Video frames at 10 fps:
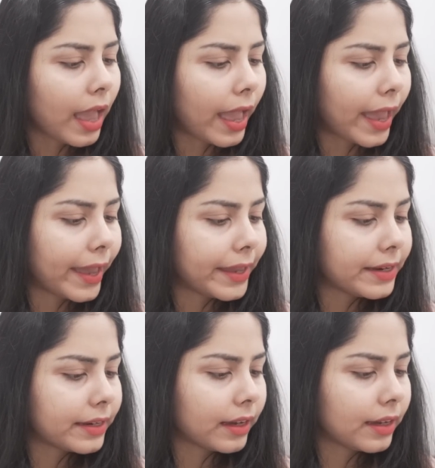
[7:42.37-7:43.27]

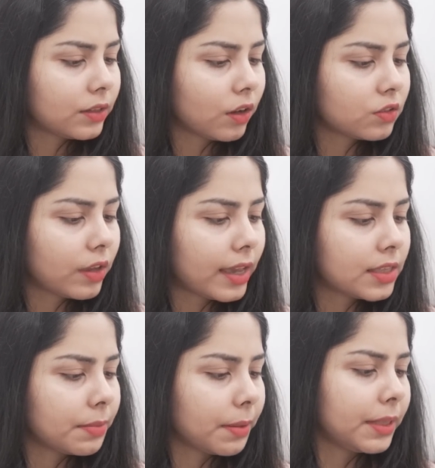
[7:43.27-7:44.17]
And it also
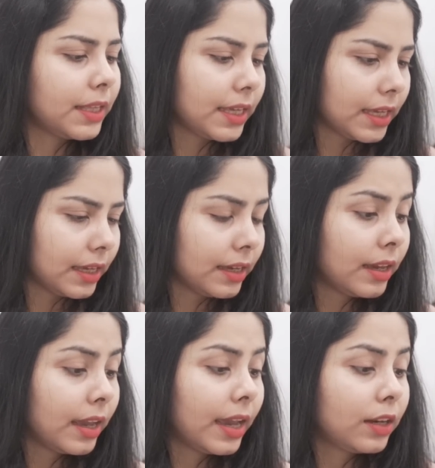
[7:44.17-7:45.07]
has vitamin E,
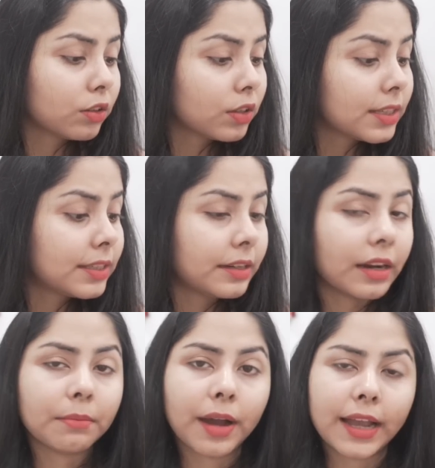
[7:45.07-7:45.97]
it also has
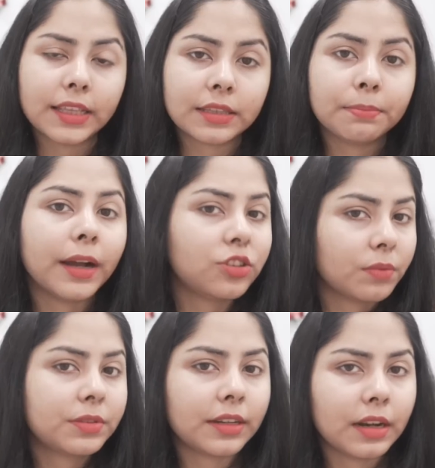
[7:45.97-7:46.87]
ceramides, bunch
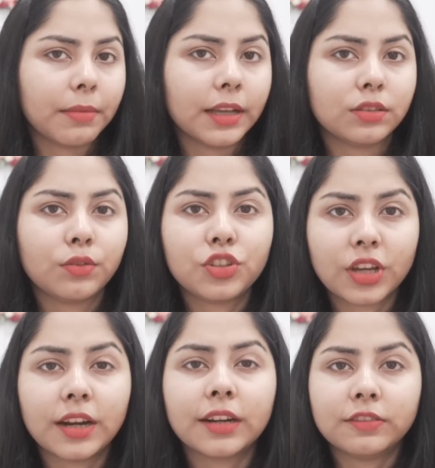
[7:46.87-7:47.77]
of ceramides, which
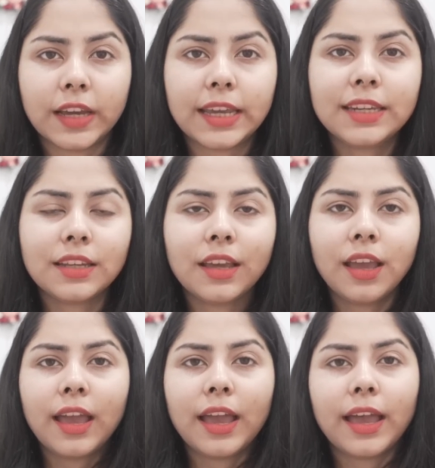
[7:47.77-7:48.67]
are great.
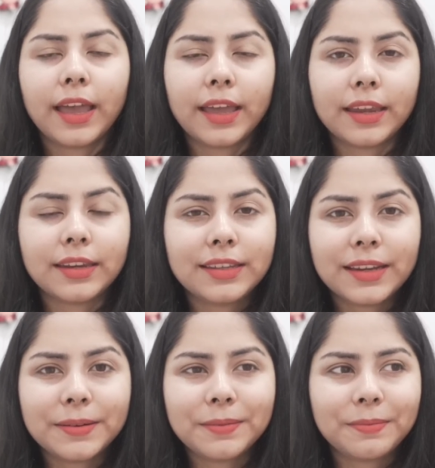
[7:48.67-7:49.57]
And
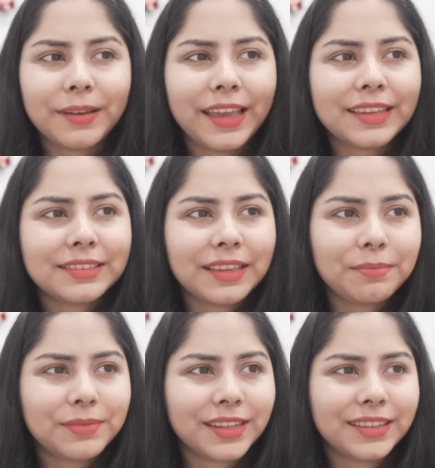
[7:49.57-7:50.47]
yeah,
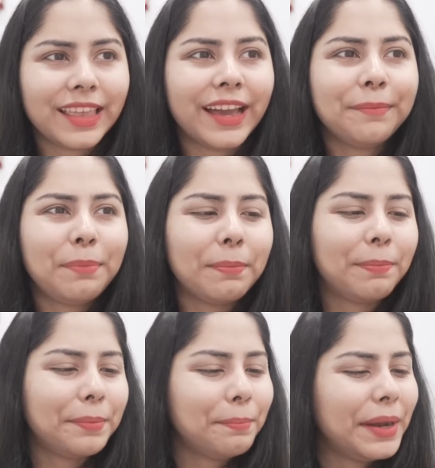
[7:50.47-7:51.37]
except the
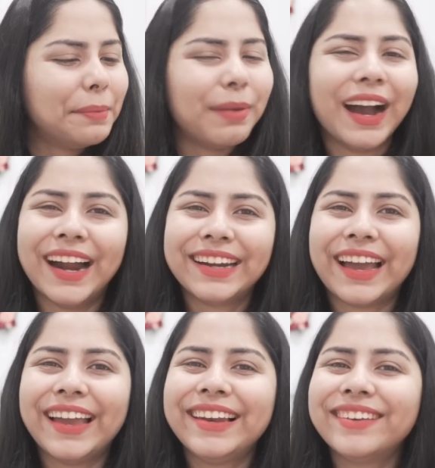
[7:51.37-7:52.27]
peppermint part,
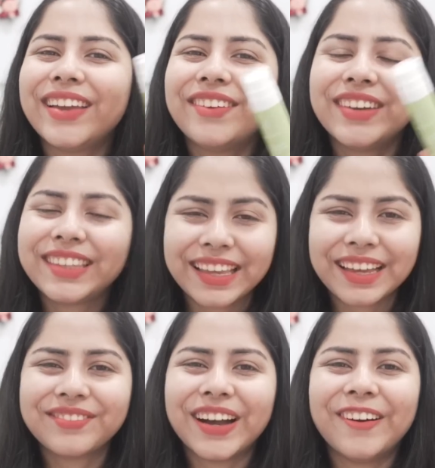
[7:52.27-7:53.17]
I love
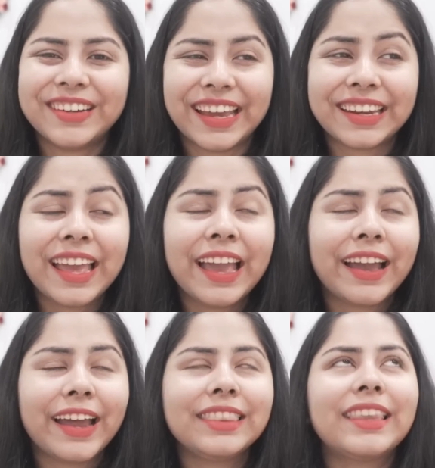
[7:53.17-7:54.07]
everything about it,
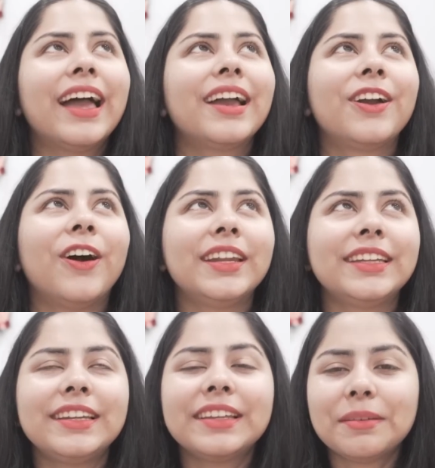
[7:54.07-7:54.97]
and thank God
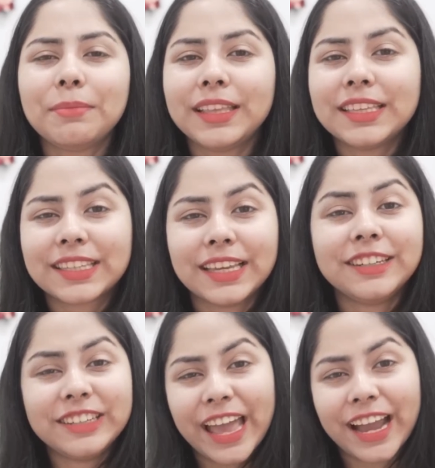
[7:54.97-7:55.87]
it didn't give me any skin
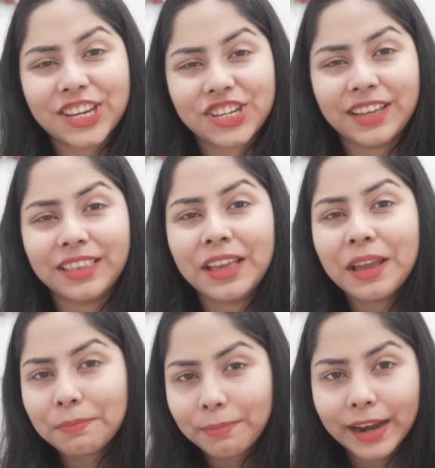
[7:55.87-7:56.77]
reaction.
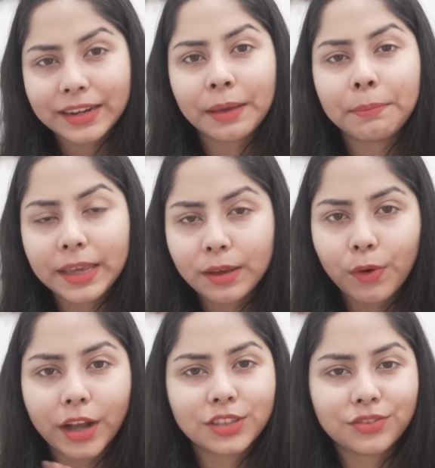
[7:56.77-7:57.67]
But yeah, be
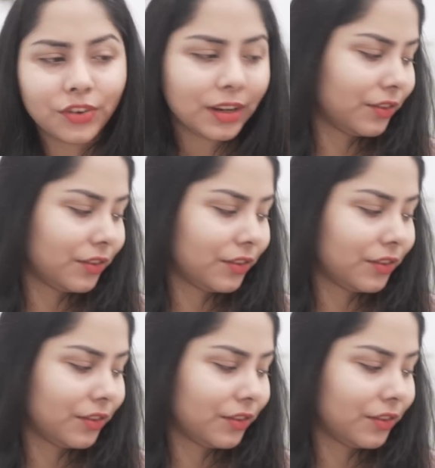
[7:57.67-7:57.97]
watchful.